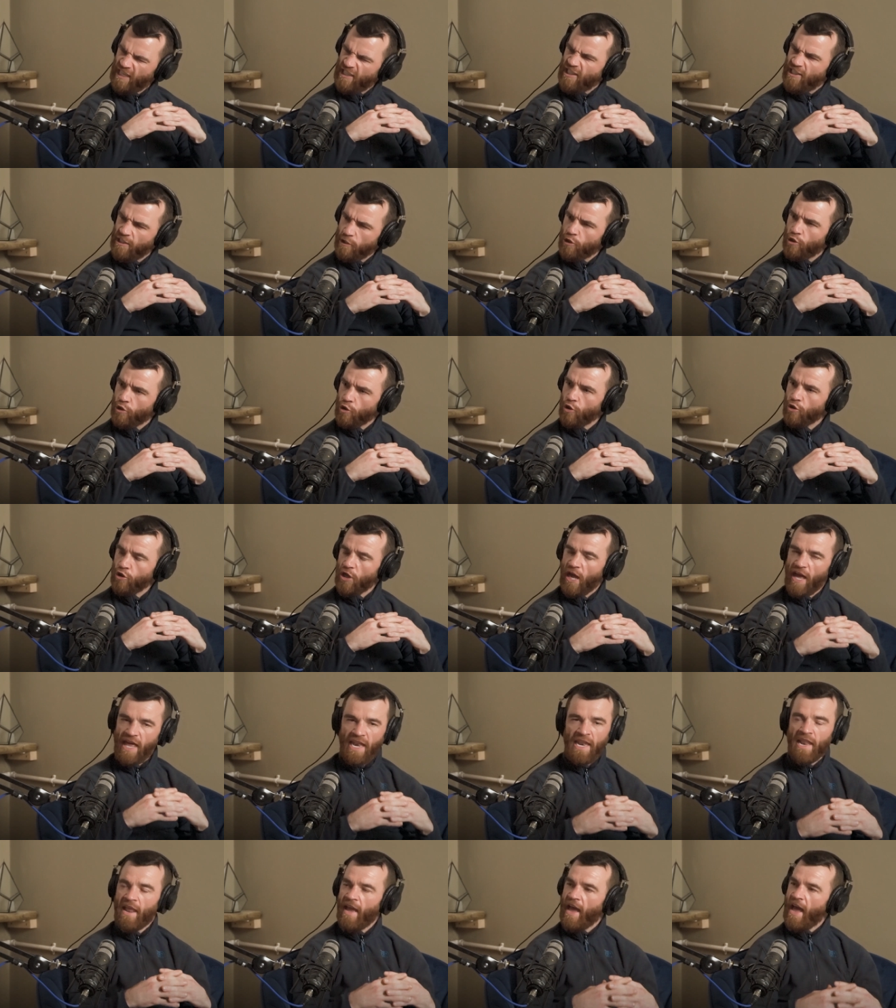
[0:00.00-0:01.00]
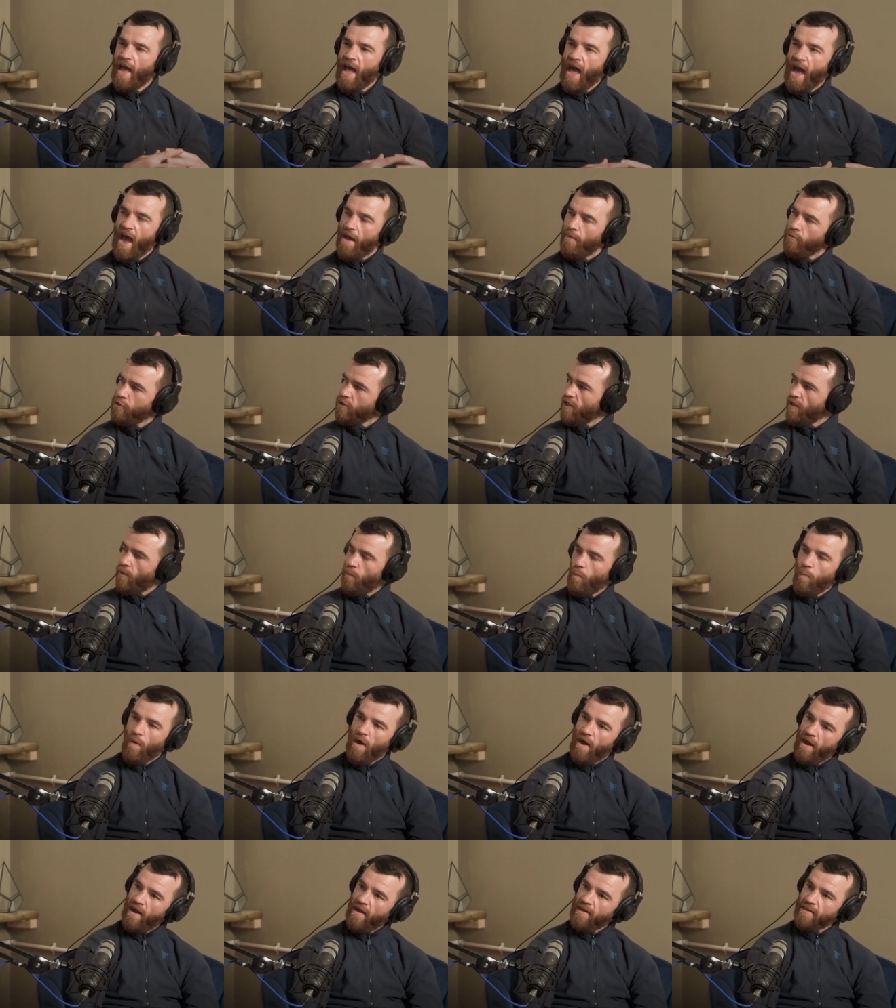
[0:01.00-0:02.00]
Each other, and I was like,
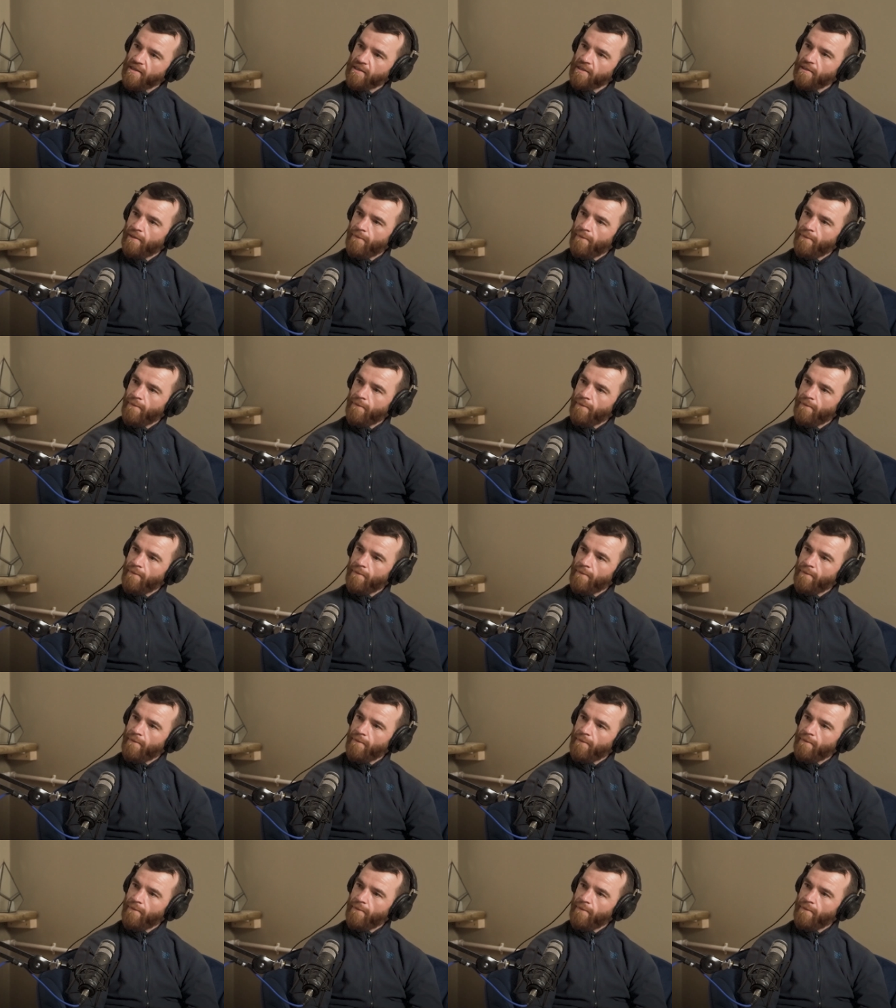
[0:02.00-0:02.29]
what?